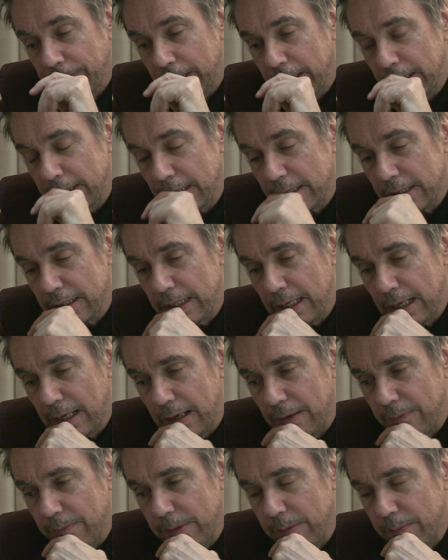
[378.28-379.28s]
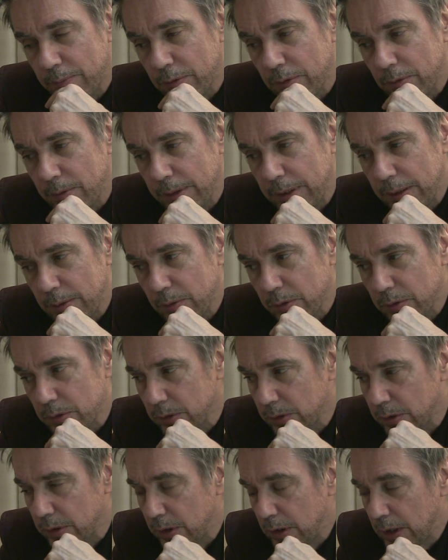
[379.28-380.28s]
is actually I've been probably
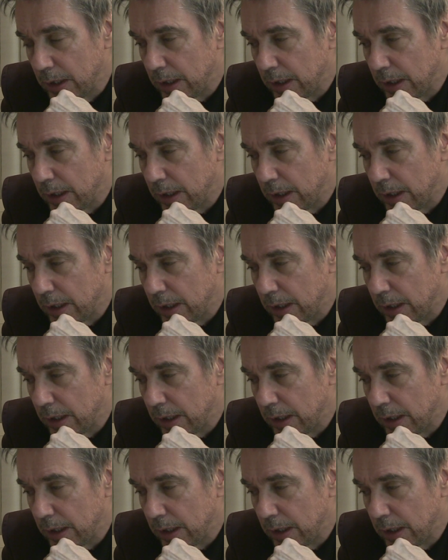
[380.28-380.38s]
also